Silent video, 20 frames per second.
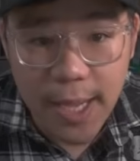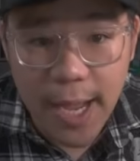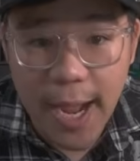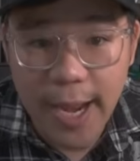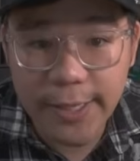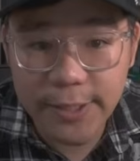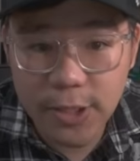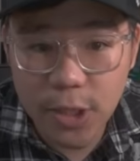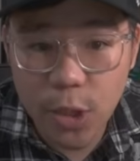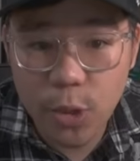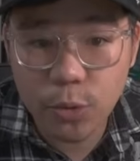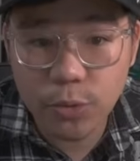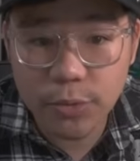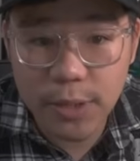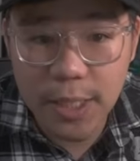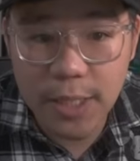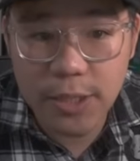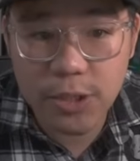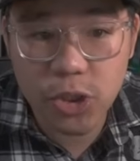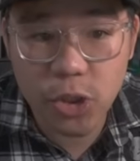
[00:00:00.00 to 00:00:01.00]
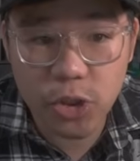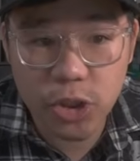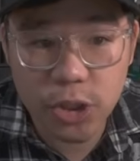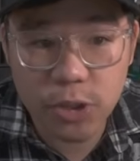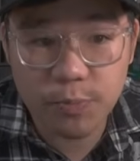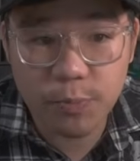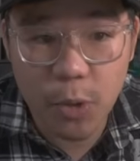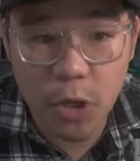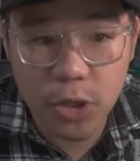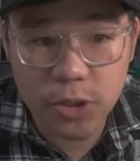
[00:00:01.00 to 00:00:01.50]
I don't think Surging
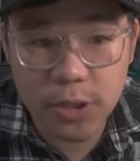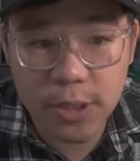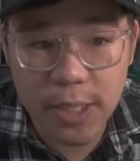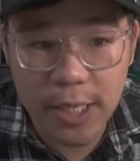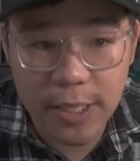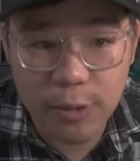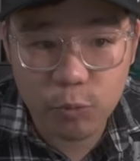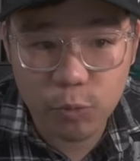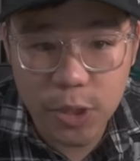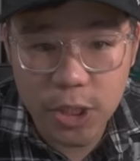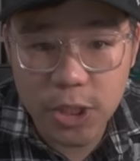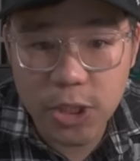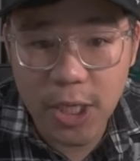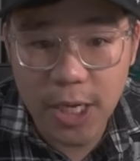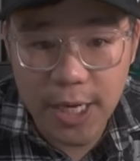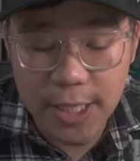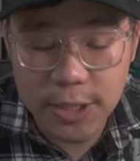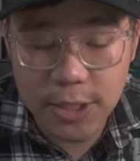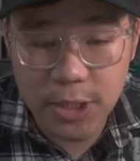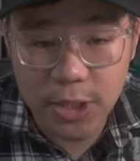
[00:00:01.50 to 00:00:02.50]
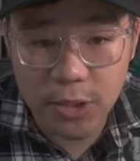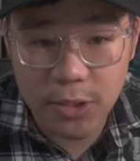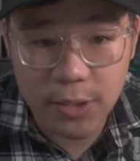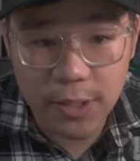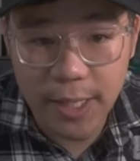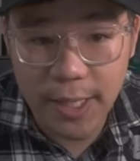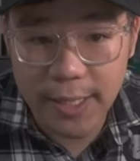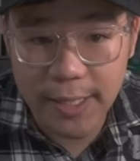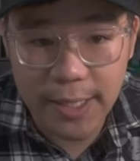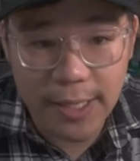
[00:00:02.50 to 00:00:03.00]
Spark can reach A tier.
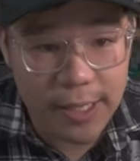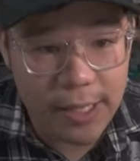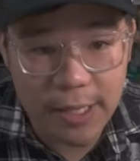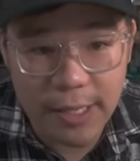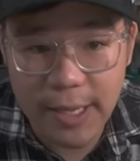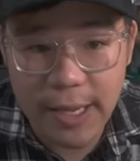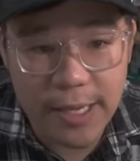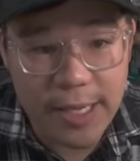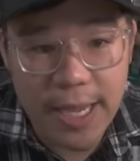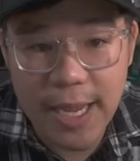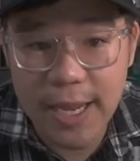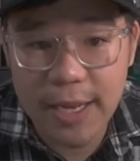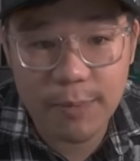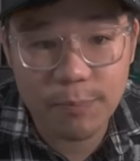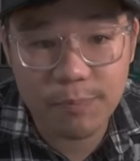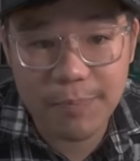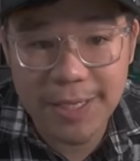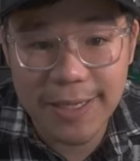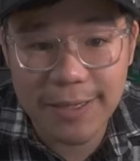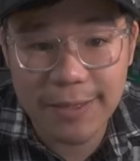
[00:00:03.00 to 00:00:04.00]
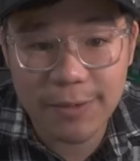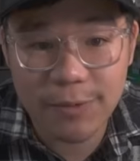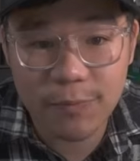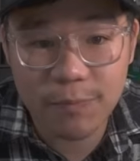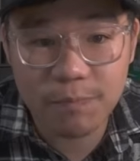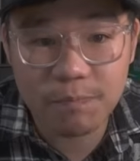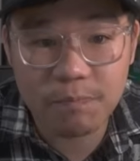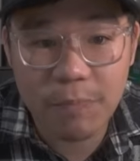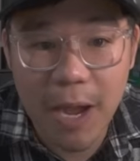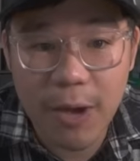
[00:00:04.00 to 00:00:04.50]
Like, it can't be
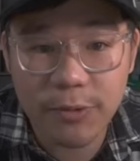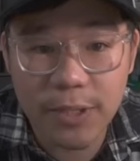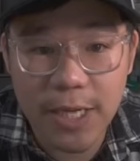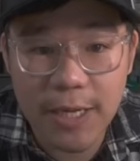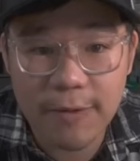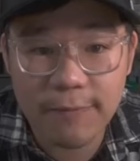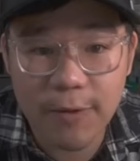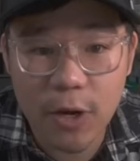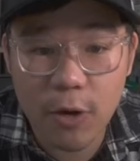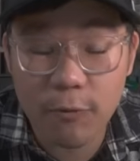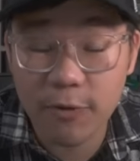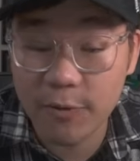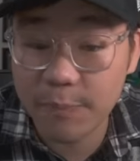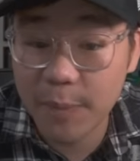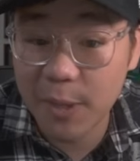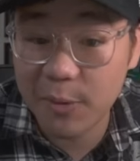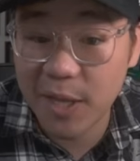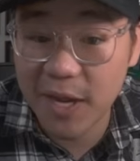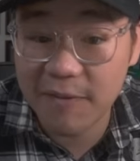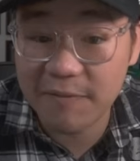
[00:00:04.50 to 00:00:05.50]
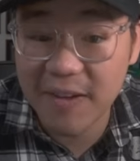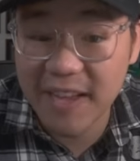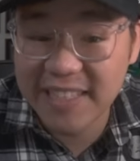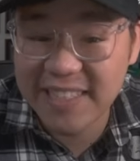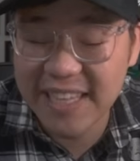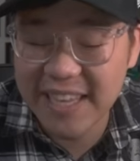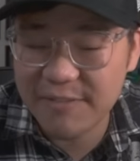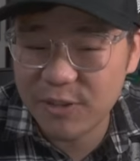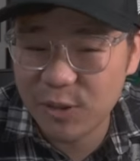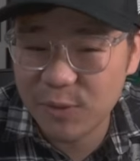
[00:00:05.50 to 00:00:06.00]
Paldea Evolved or Paldean
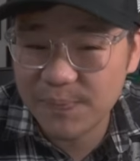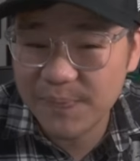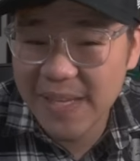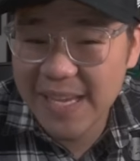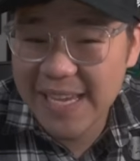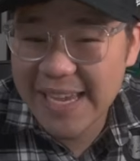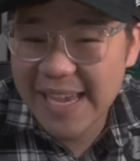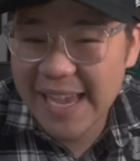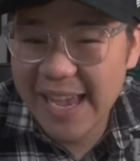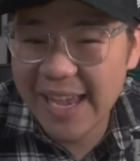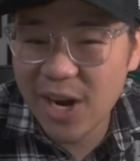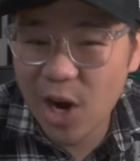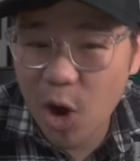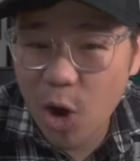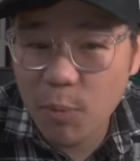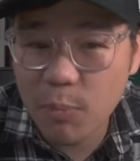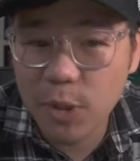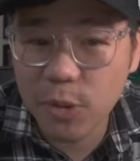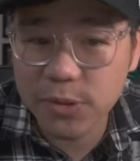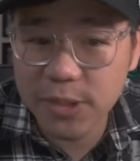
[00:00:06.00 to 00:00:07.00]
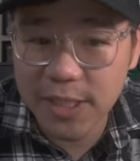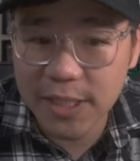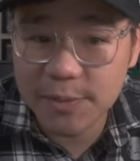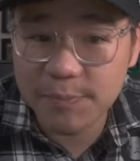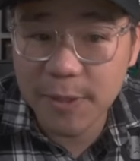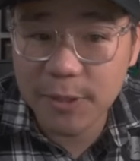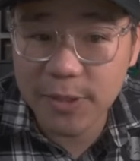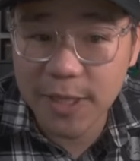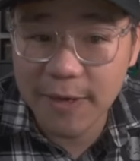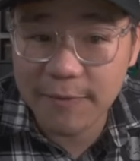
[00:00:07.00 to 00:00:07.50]
Fates level. It almost is
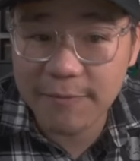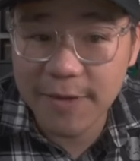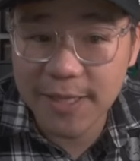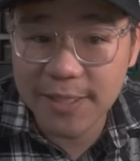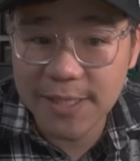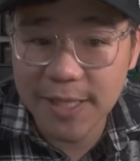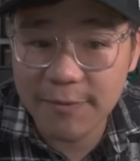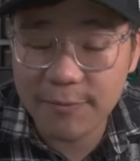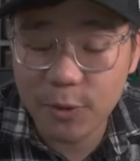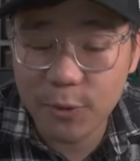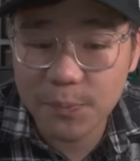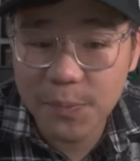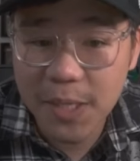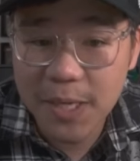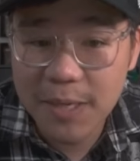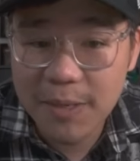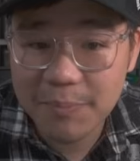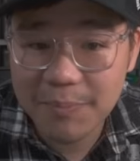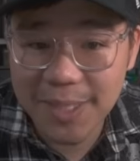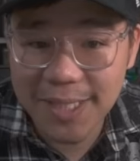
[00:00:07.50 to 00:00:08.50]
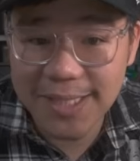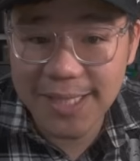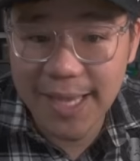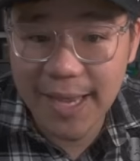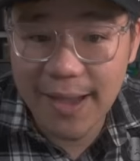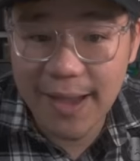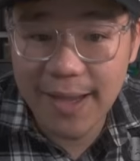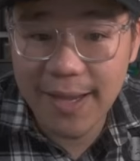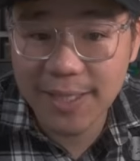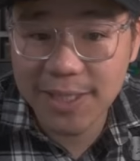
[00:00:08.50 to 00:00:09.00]
Paldean Fates level, because
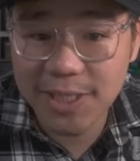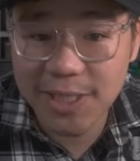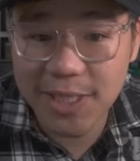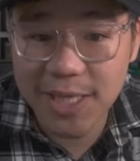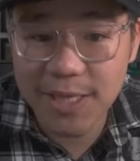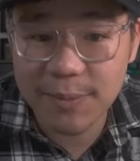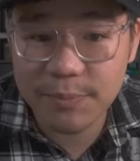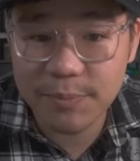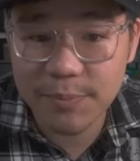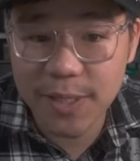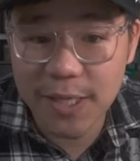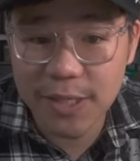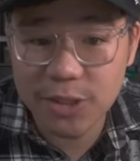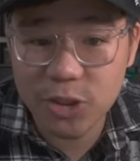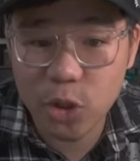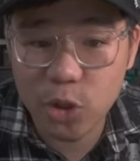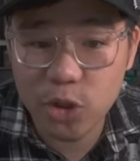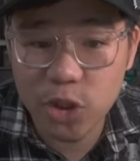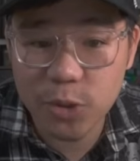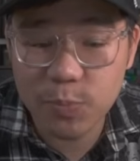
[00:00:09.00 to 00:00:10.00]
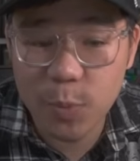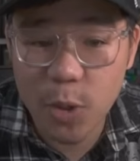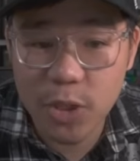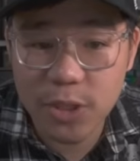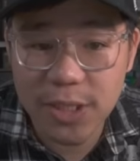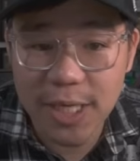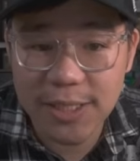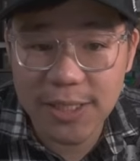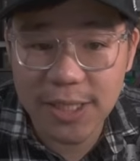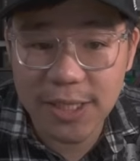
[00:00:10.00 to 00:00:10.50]
I actually think Surging
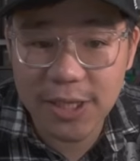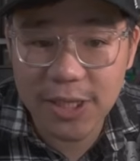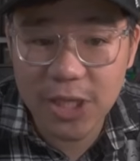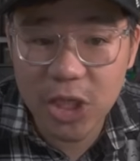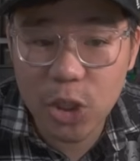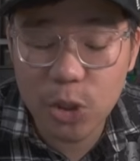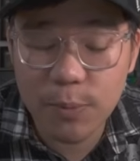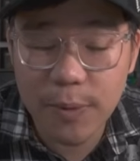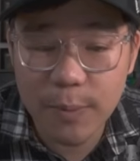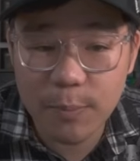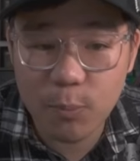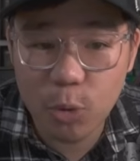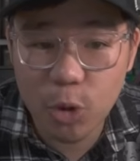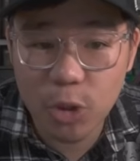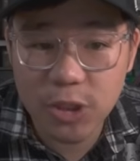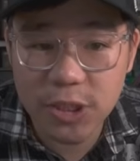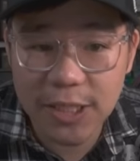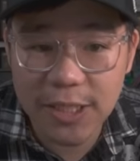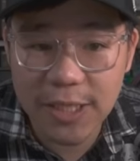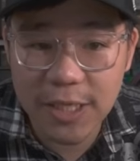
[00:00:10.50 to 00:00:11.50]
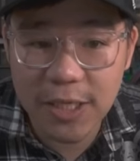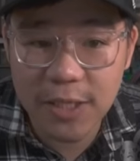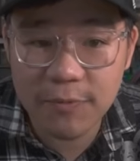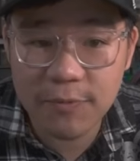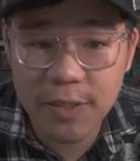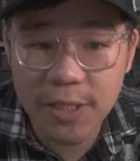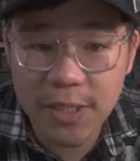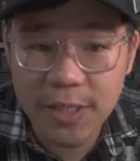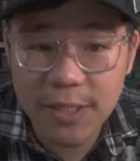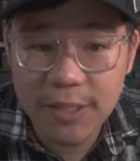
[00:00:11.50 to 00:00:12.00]
Sparks has a little bit more to
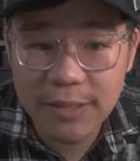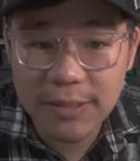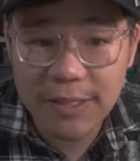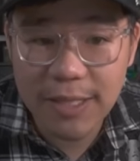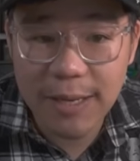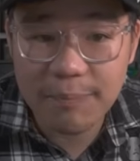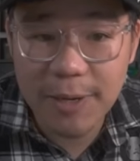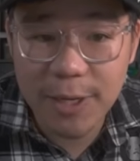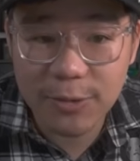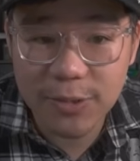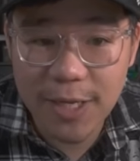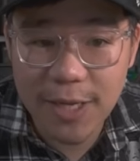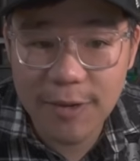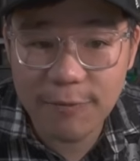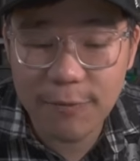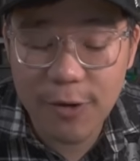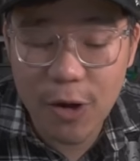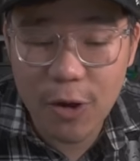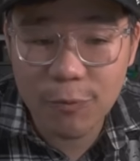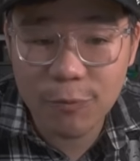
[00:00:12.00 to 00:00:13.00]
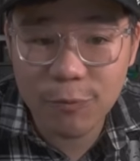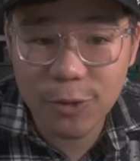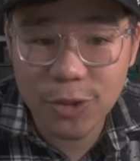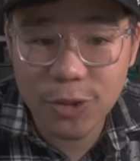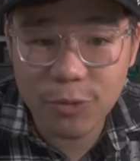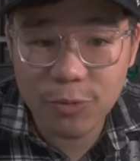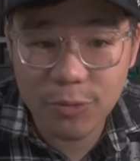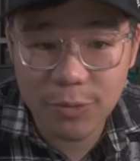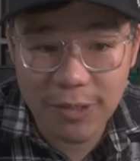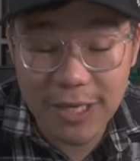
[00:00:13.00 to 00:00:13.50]
give than Paldea Evolved,
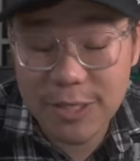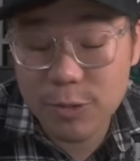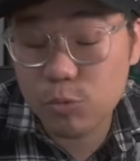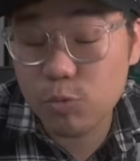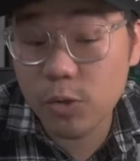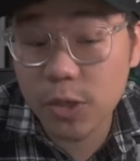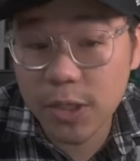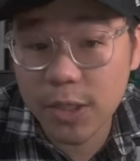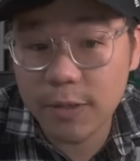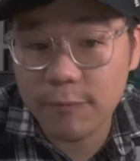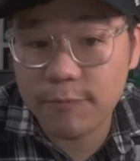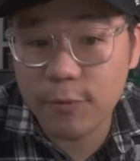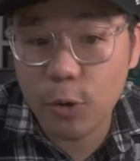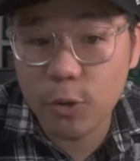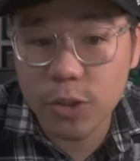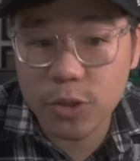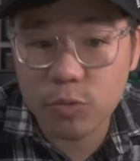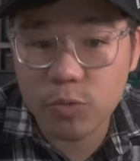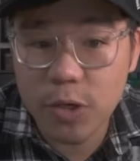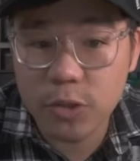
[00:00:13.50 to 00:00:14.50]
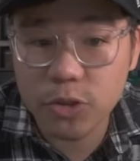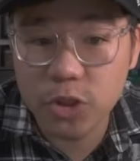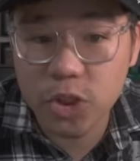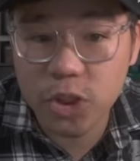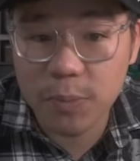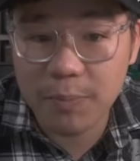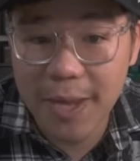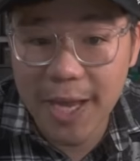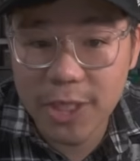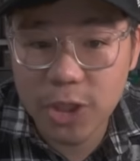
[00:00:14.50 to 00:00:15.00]
which is really focused around just
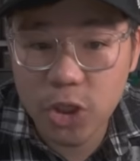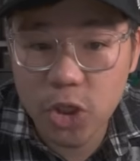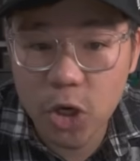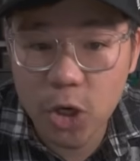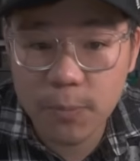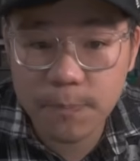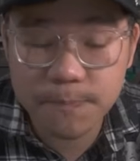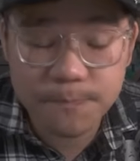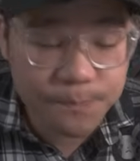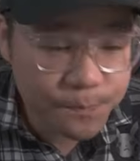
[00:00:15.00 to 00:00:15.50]
the Magikarp.